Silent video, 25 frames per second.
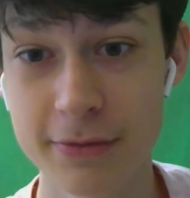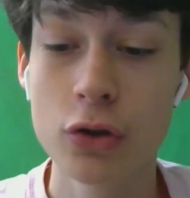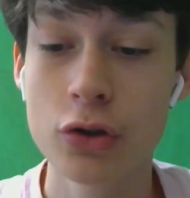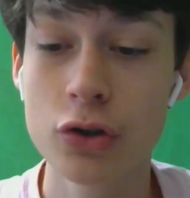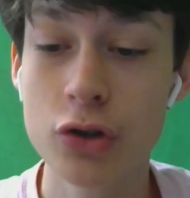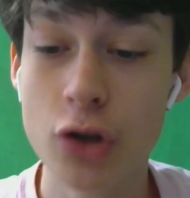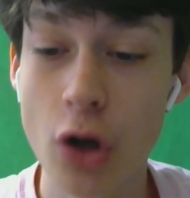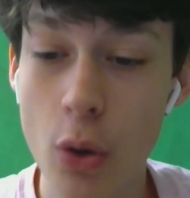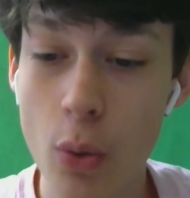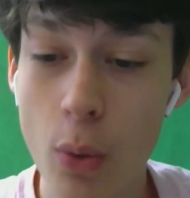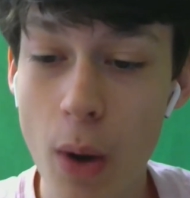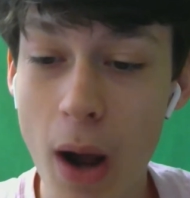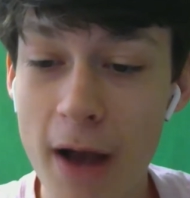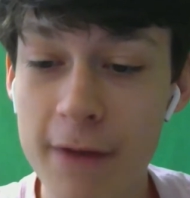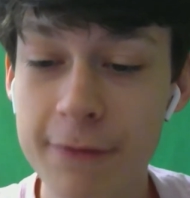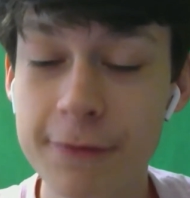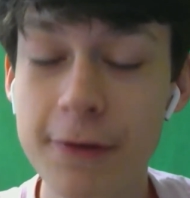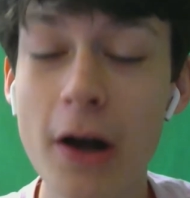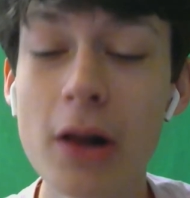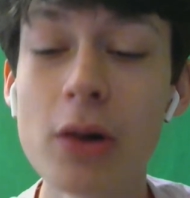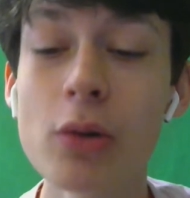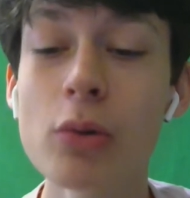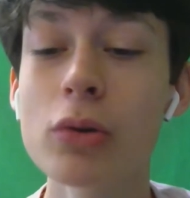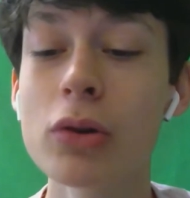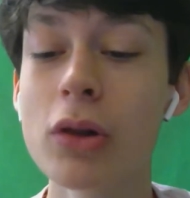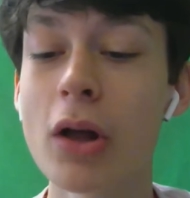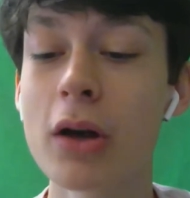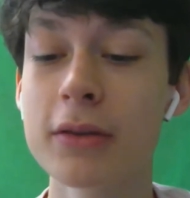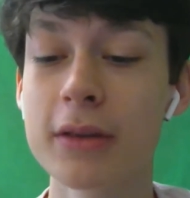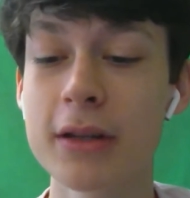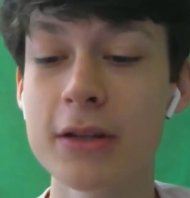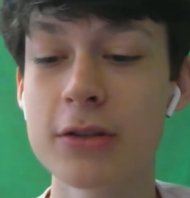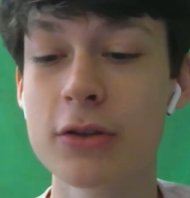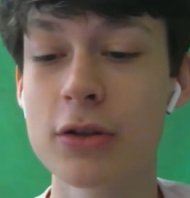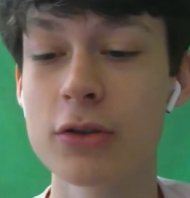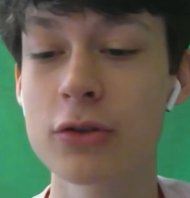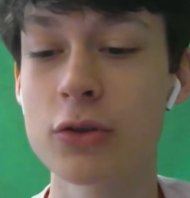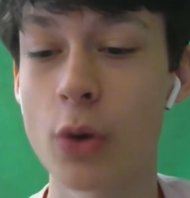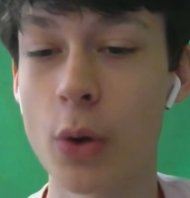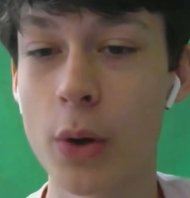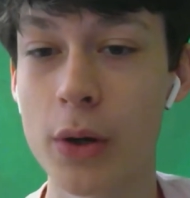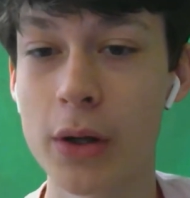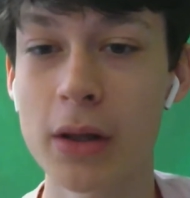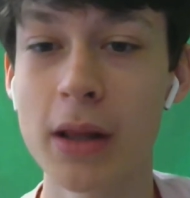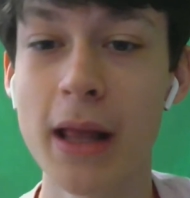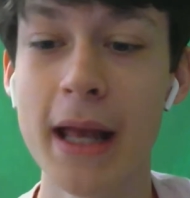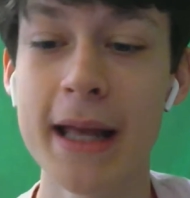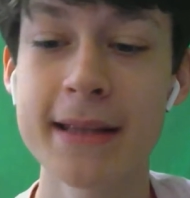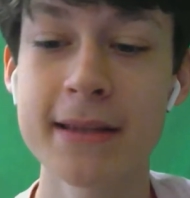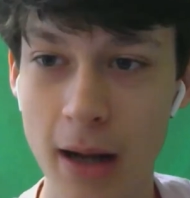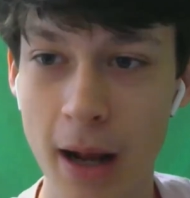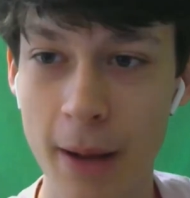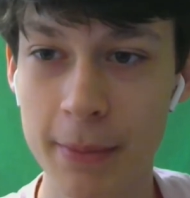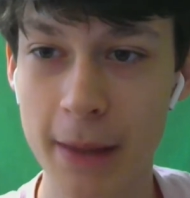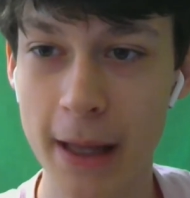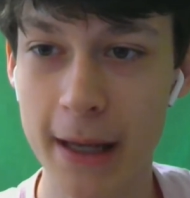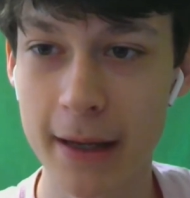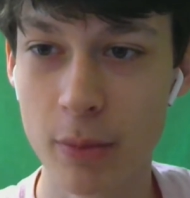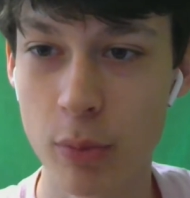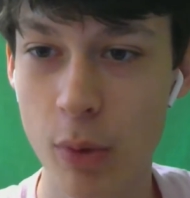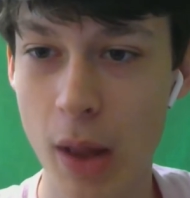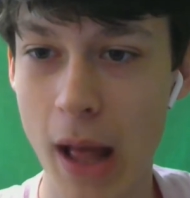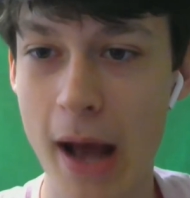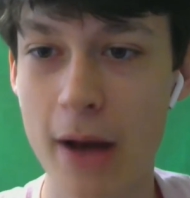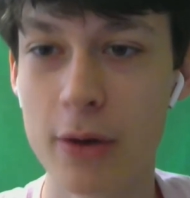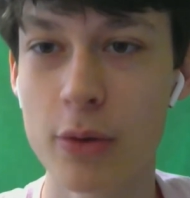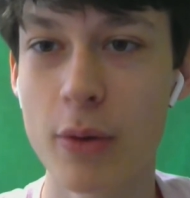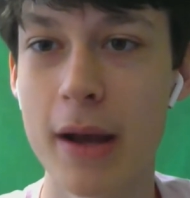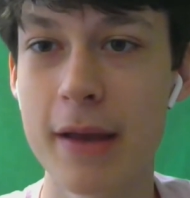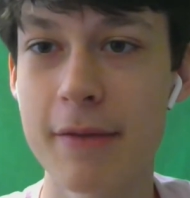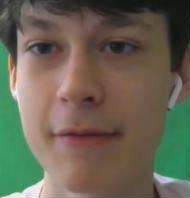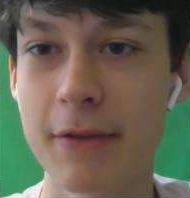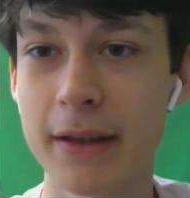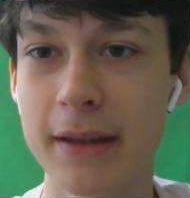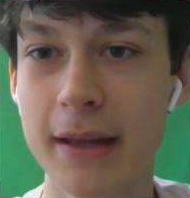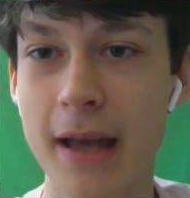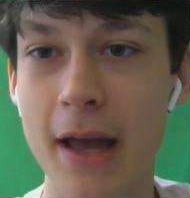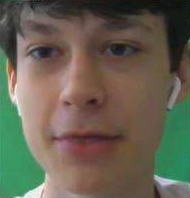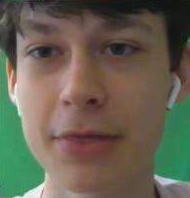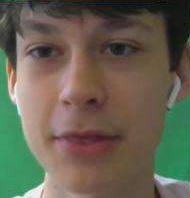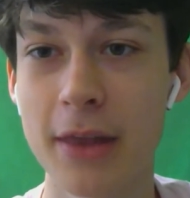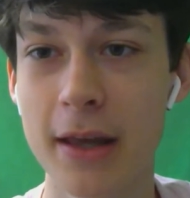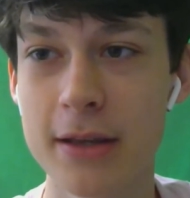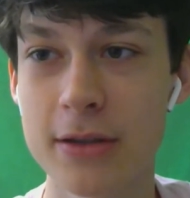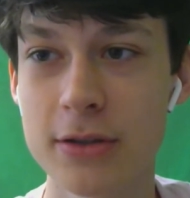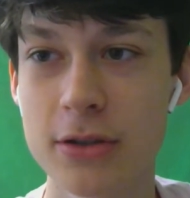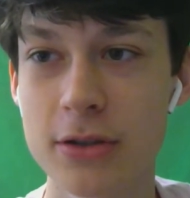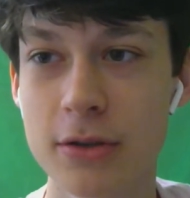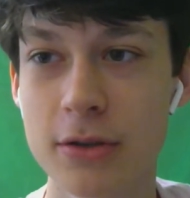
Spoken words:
So I follow along this tutorial and I'm like, well, how do I even get this?